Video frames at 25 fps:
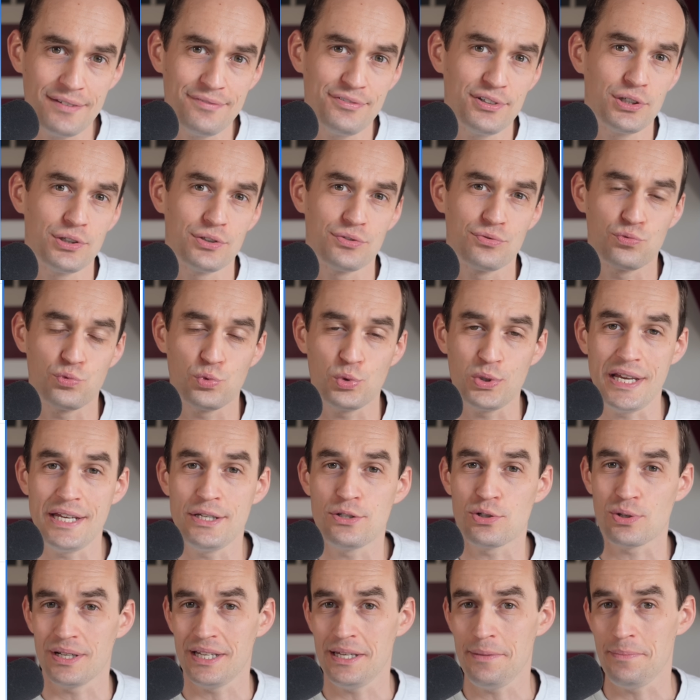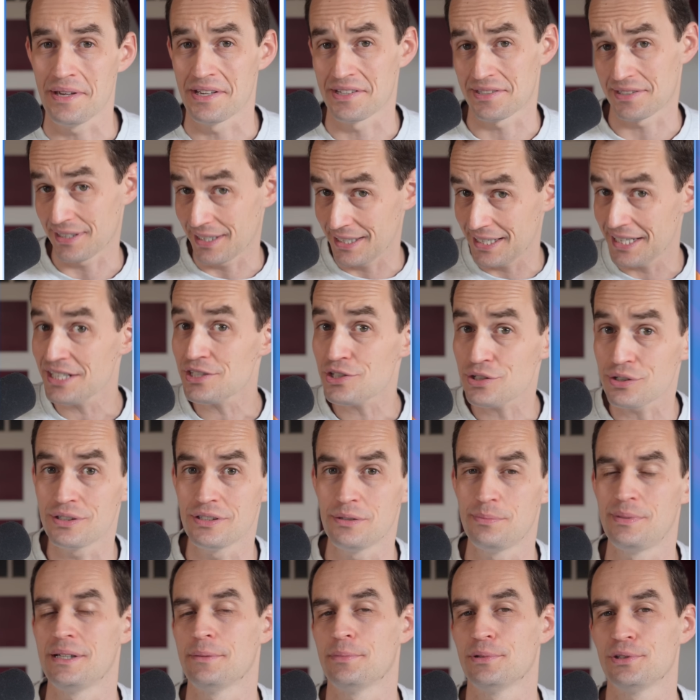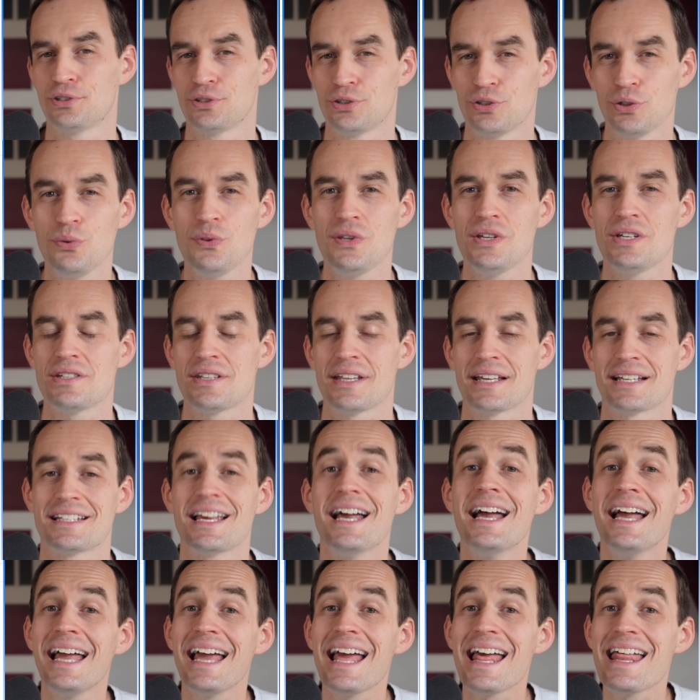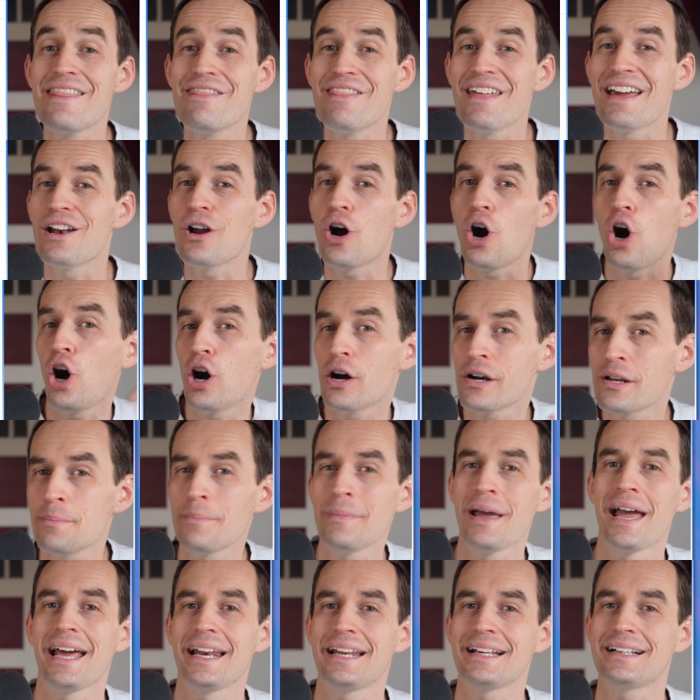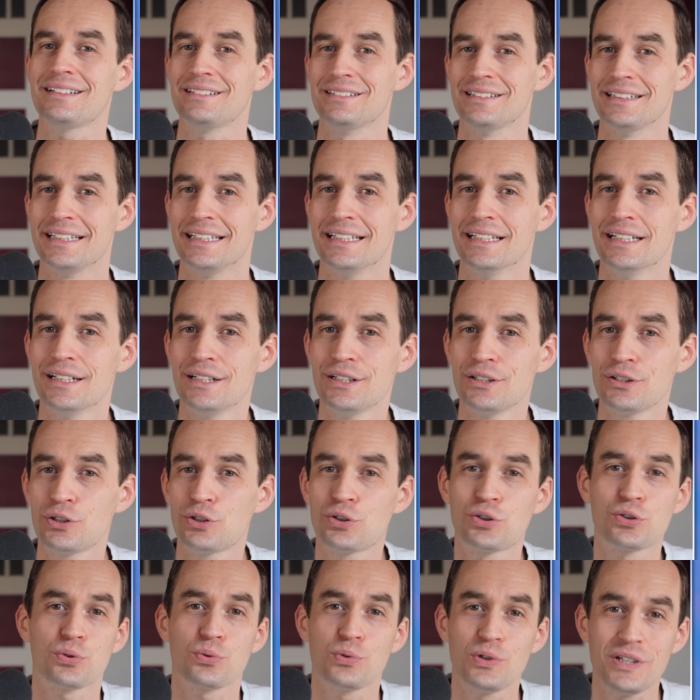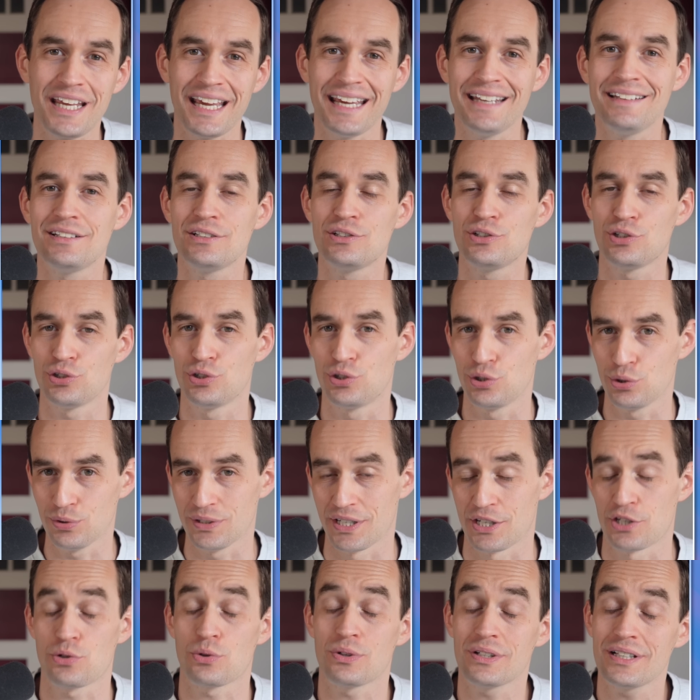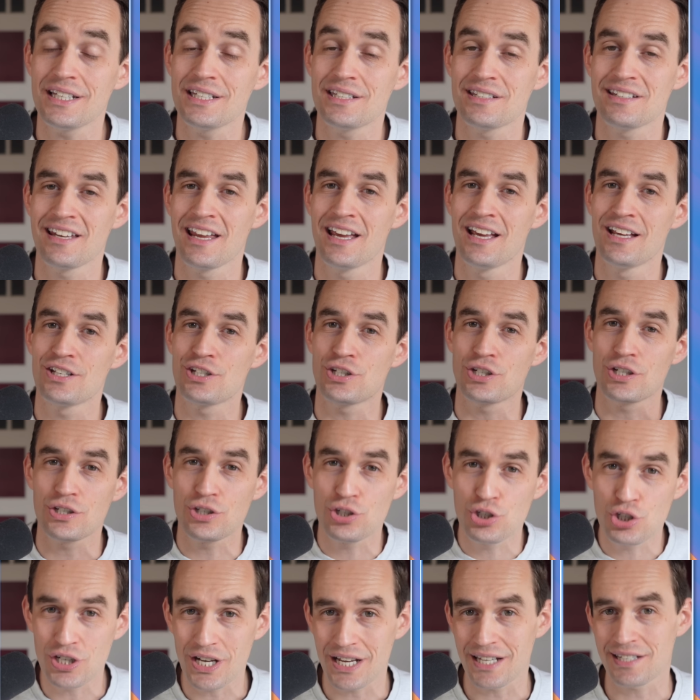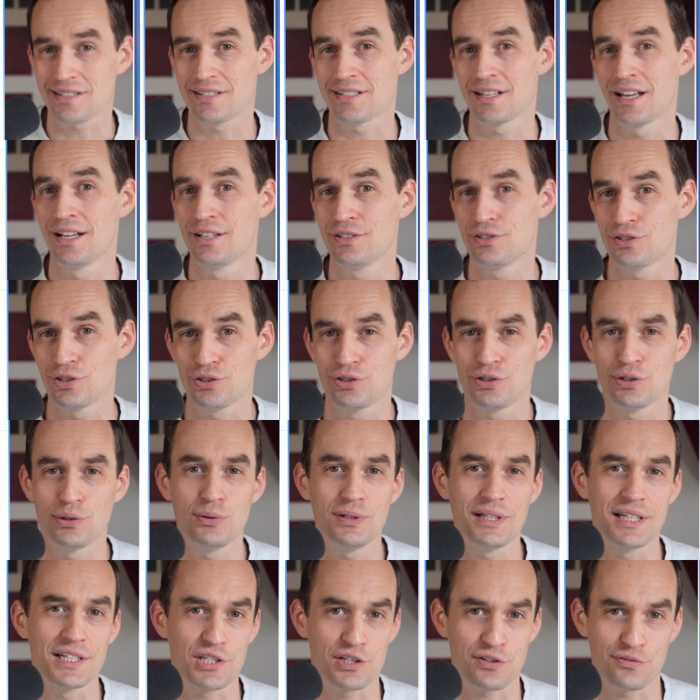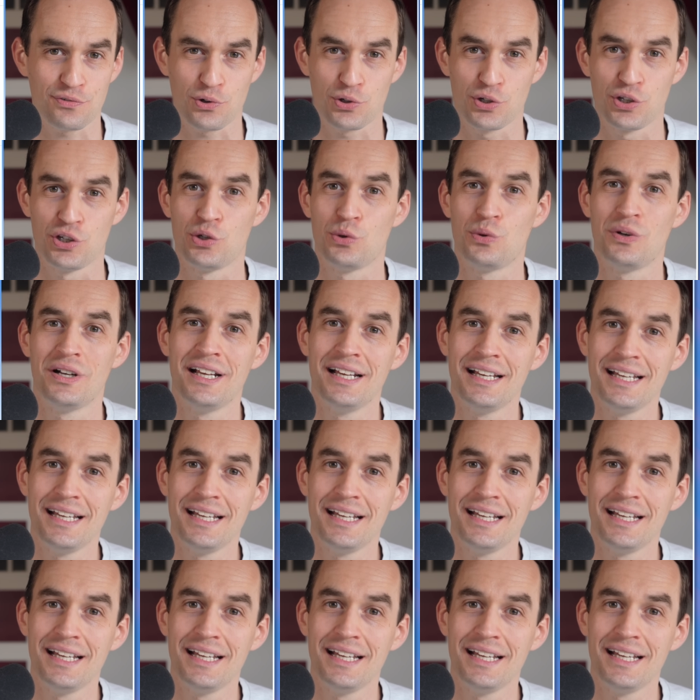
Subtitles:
if it could read your emails, and it is going to be able to do these things, and then automatically create to-do lists, or at least suggest to-do lists for you